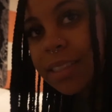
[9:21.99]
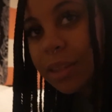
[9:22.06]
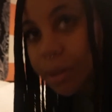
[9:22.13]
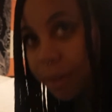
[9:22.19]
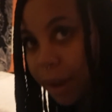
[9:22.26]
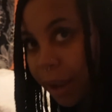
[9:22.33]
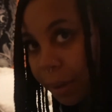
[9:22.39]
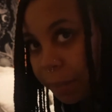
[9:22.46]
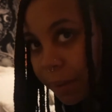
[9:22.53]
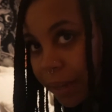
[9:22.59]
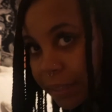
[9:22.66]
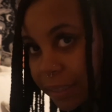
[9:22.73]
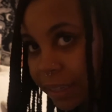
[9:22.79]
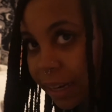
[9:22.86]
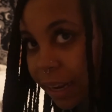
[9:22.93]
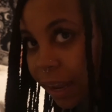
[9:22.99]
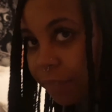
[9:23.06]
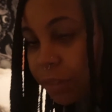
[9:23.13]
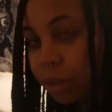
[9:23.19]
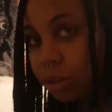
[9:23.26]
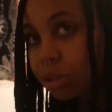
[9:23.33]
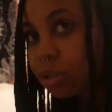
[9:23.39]
to wrap, and then I have
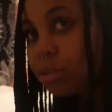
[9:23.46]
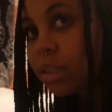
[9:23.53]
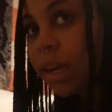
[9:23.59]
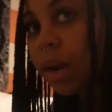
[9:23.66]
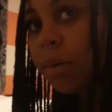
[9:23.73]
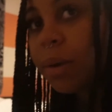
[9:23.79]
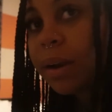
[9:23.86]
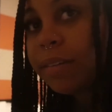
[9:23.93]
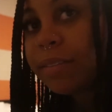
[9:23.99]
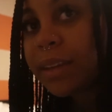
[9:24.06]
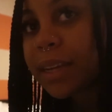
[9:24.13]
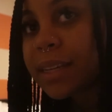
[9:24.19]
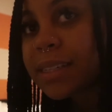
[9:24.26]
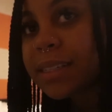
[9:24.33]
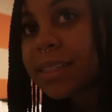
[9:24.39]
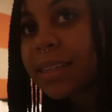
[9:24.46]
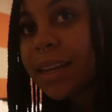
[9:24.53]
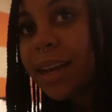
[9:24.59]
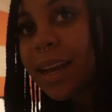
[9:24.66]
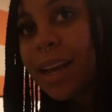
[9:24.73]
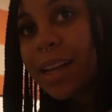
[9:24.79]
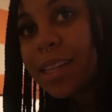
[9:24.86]
those 2 that I want to fix.
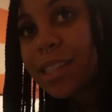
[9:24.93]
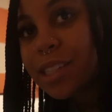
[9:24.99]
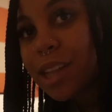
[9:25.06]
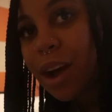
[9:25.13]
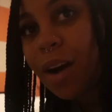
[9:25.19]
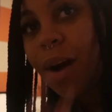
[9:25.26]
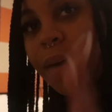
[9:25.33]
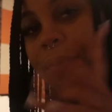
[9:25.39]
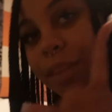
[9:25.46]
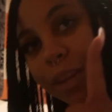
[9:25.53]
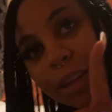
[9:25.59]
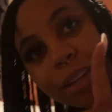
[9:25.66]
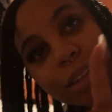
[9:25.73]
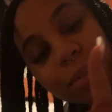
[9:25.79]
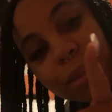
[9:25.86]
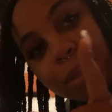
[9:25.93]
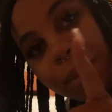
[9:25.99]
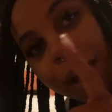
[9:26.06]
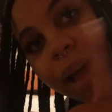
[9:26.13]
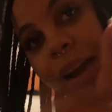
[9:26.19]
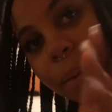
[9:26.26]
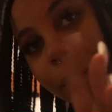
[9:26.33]
So I'm gonna go to the beauty
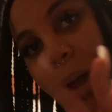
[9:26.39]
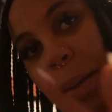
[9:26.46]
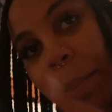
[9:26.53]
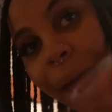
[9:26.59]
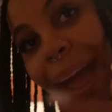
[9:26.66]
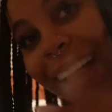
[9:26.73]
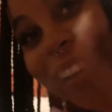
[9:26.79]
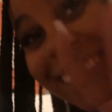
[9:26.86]
supply and I'm gonna come back.